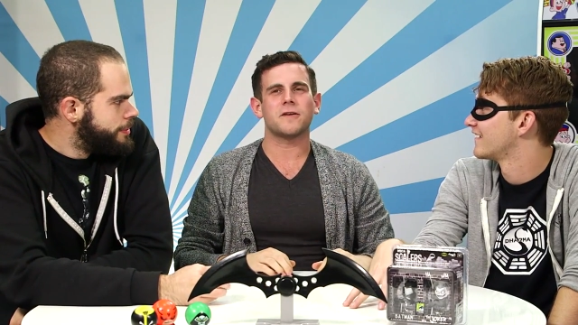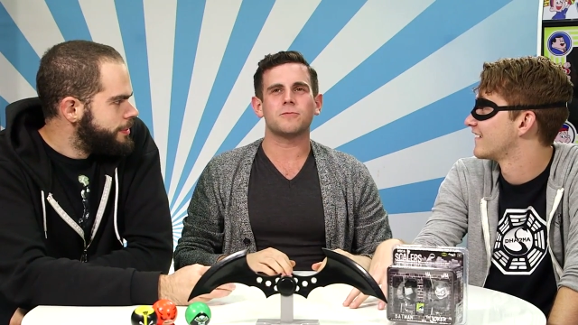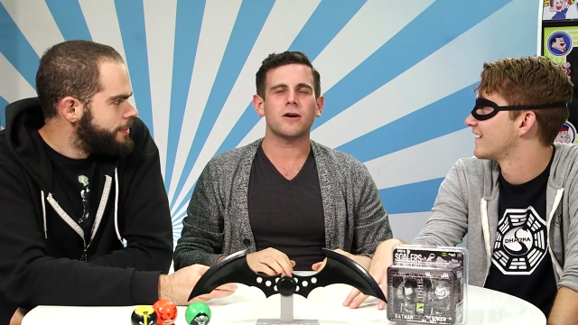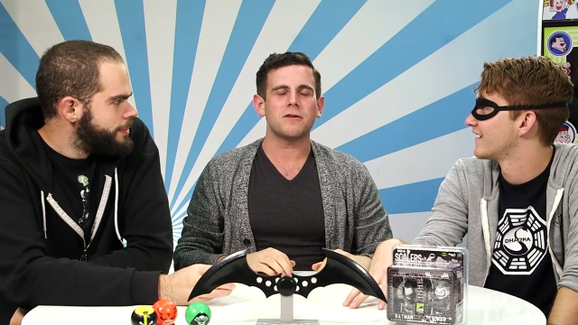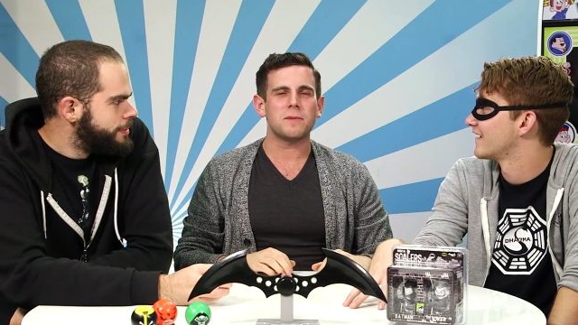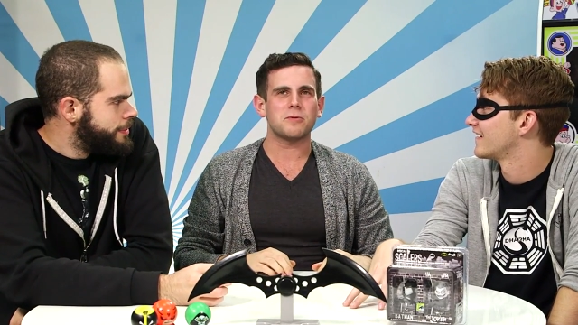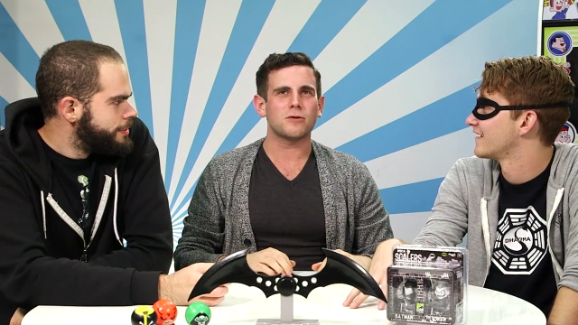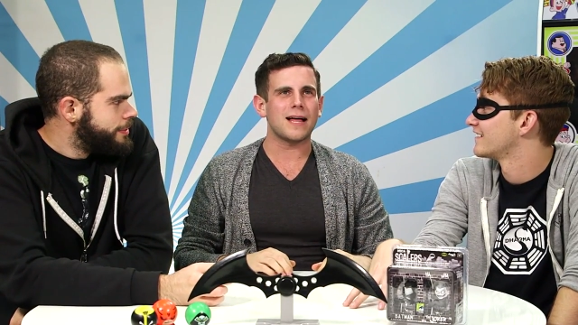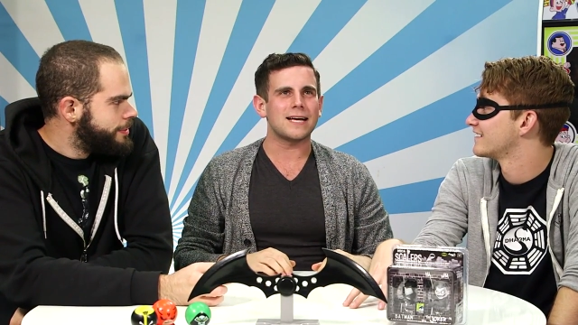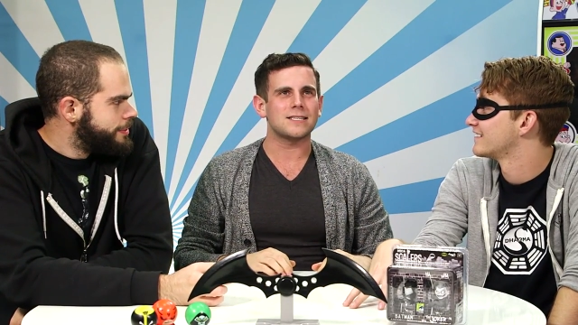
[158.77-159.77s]
Speaker 1: And I'm trying to remember
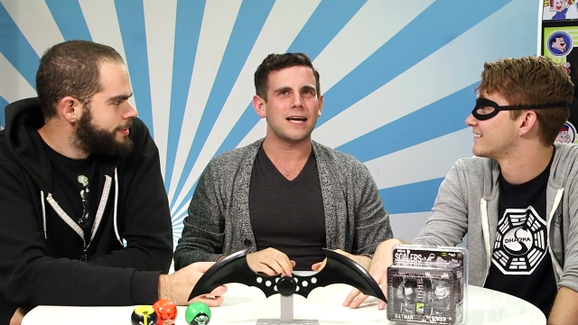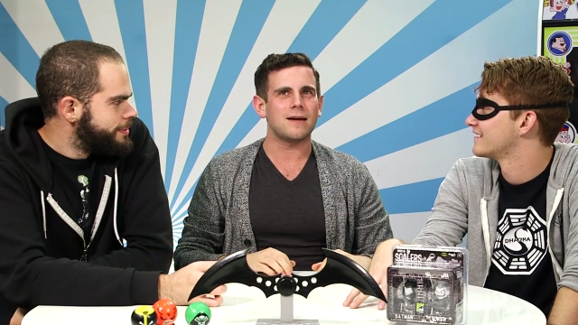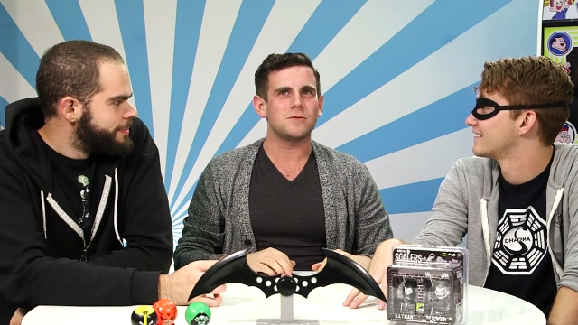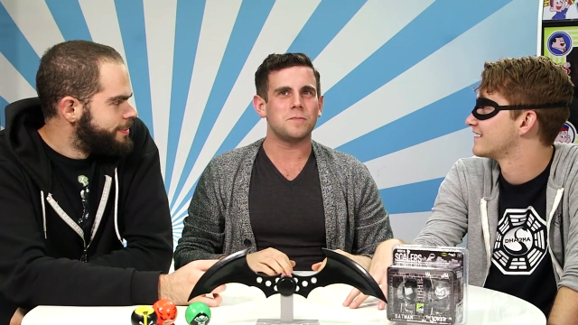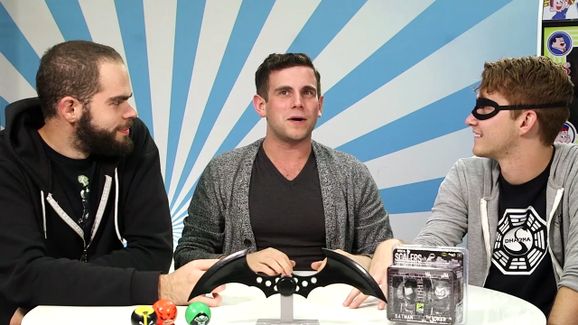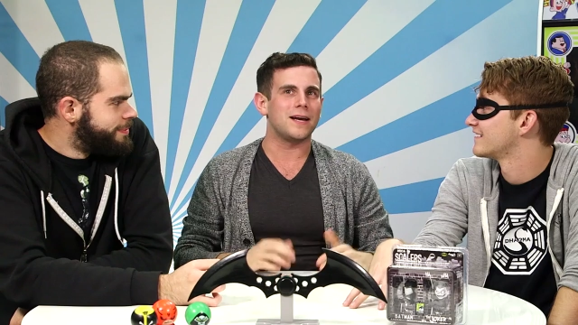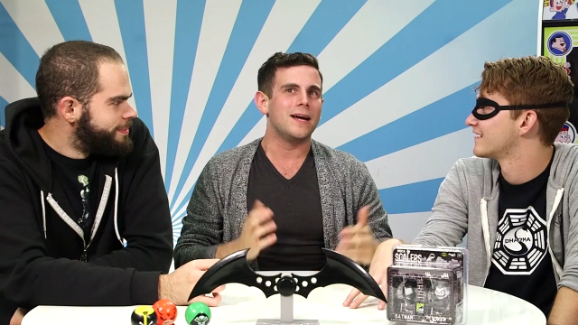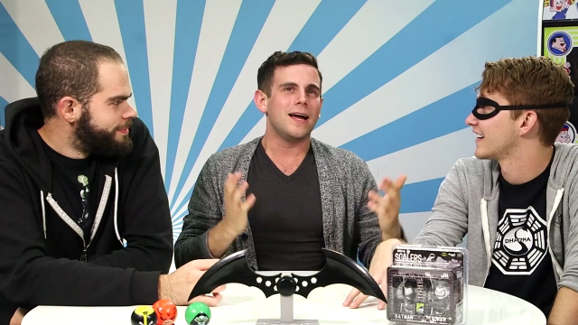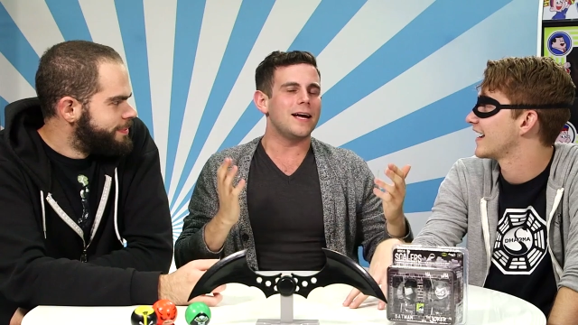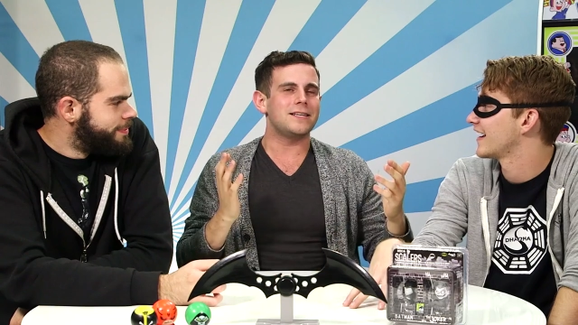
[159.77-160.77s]
their last names, but
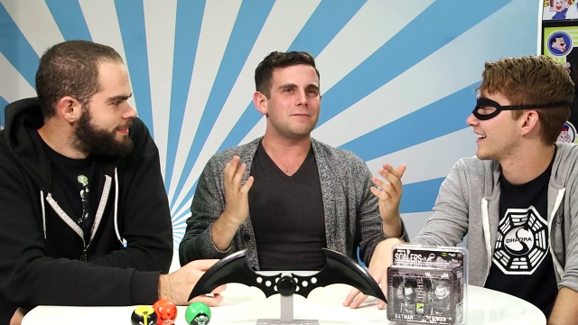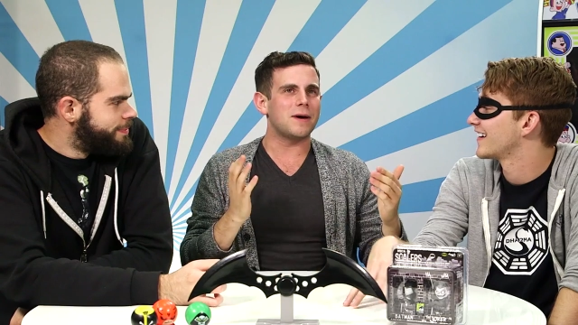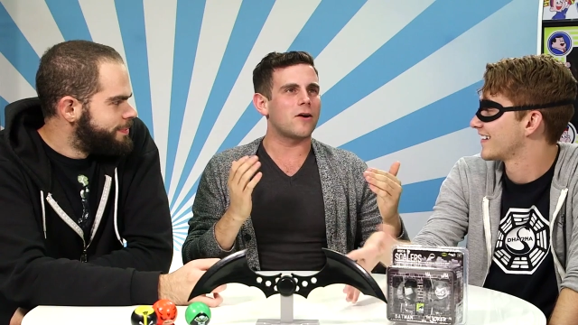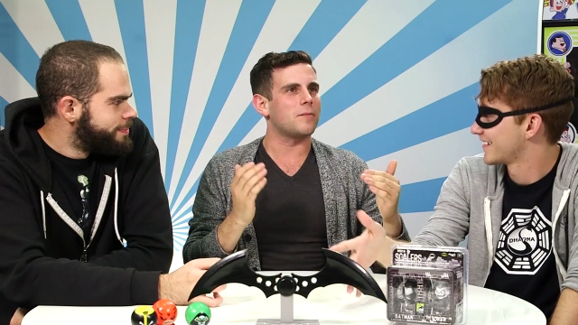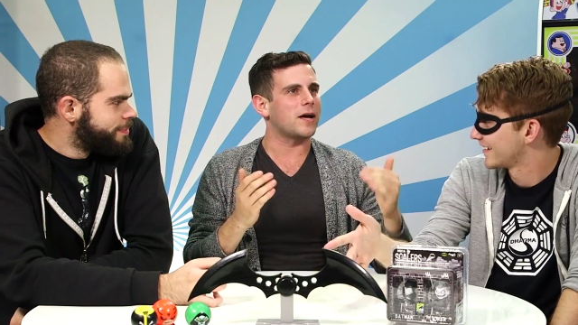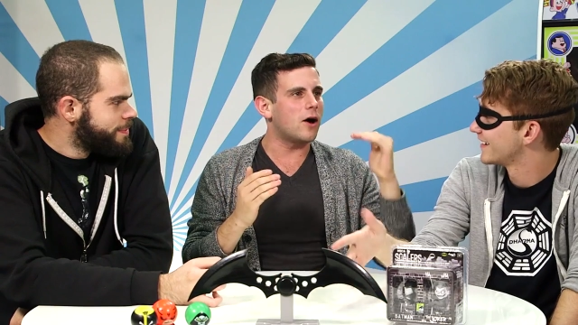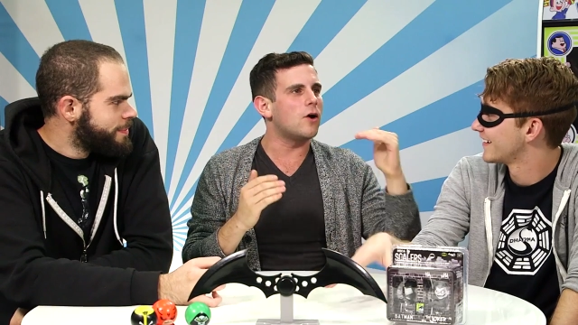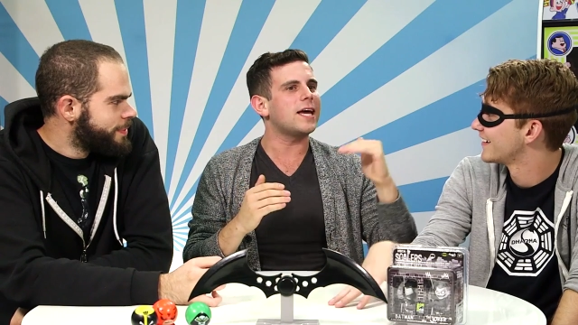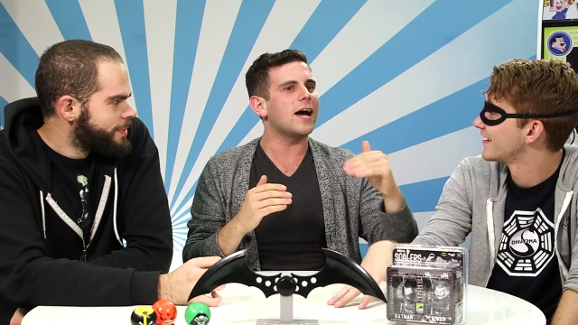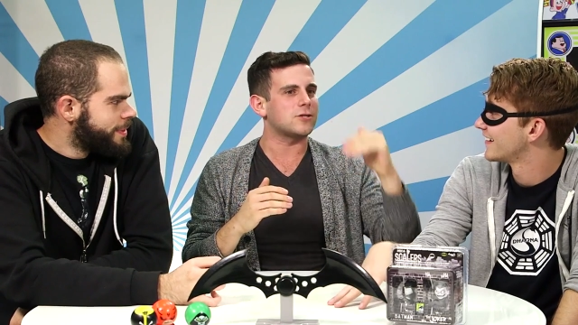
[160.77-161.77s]
it didn't matter. I'm like,
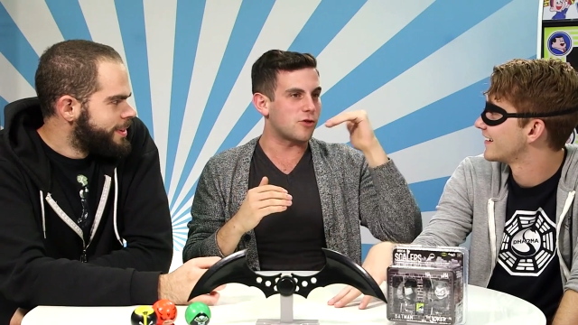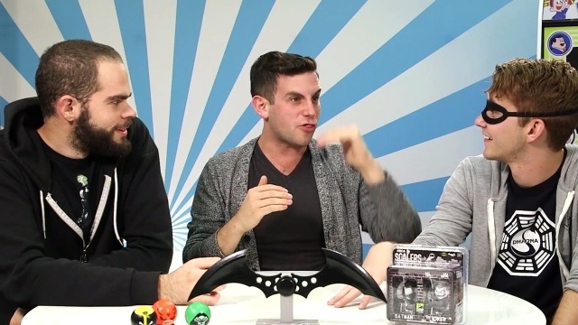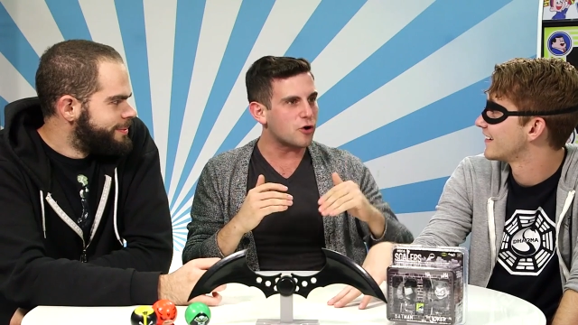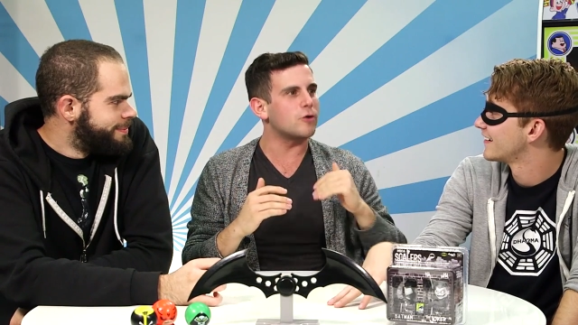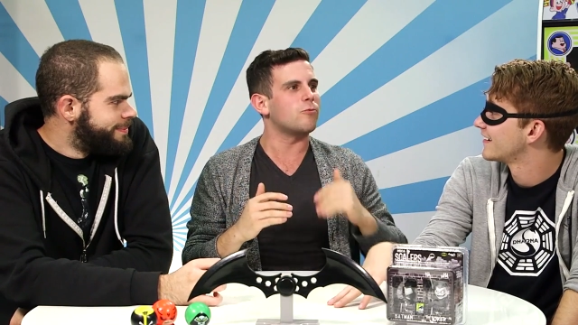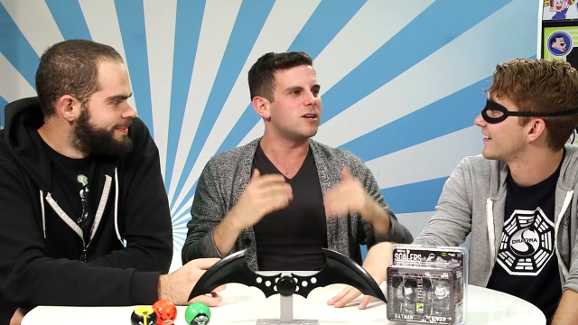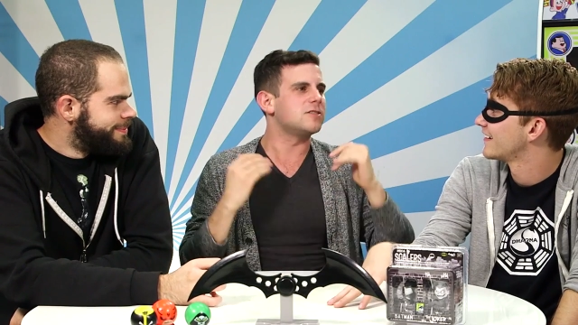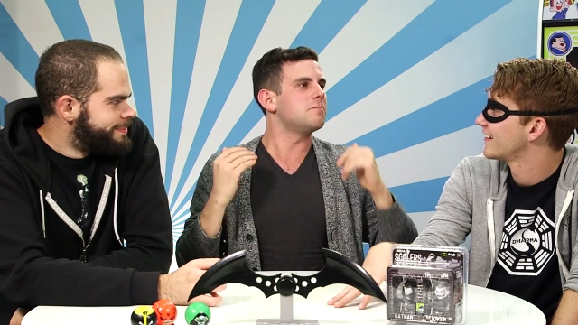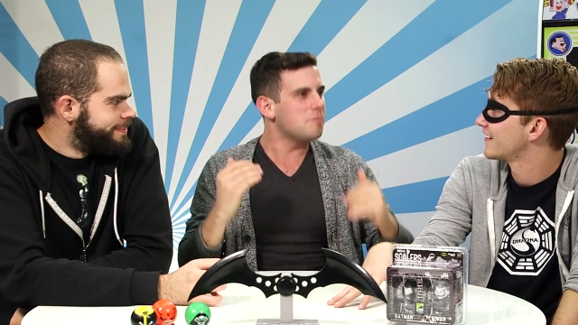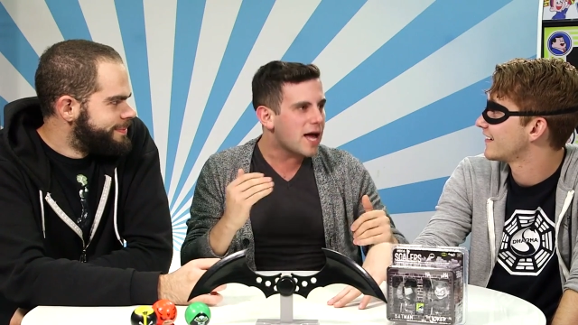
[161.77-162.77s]
oh yeah, so the third one
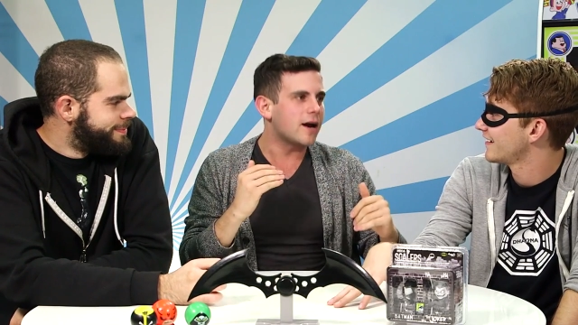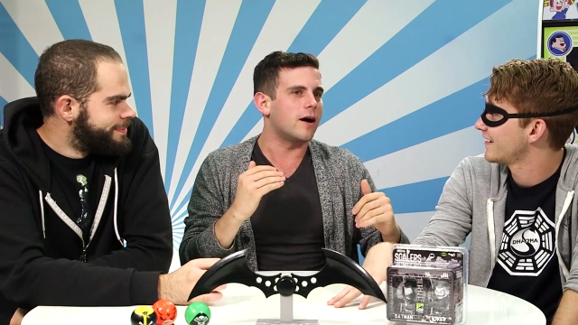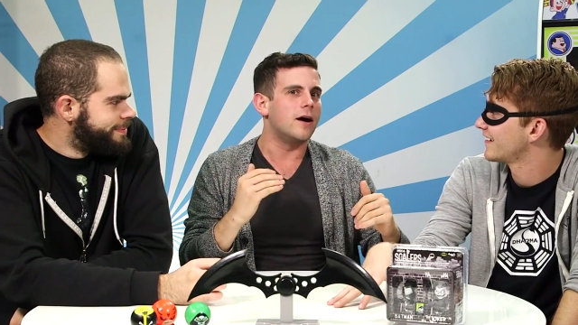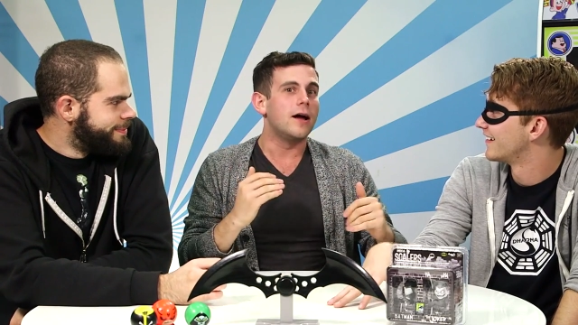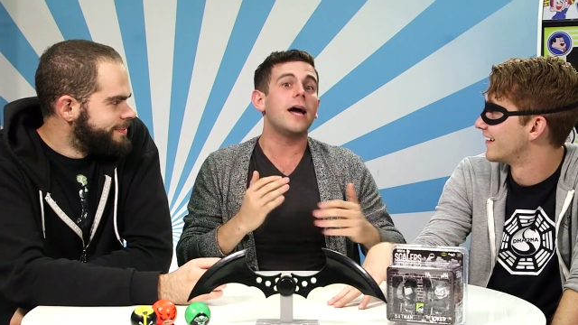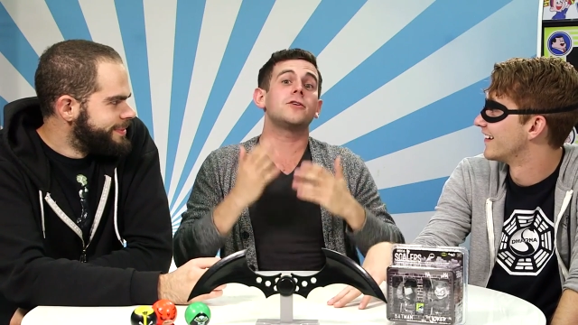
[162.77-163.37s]
is the mayor, uh mm-hmm. -huh.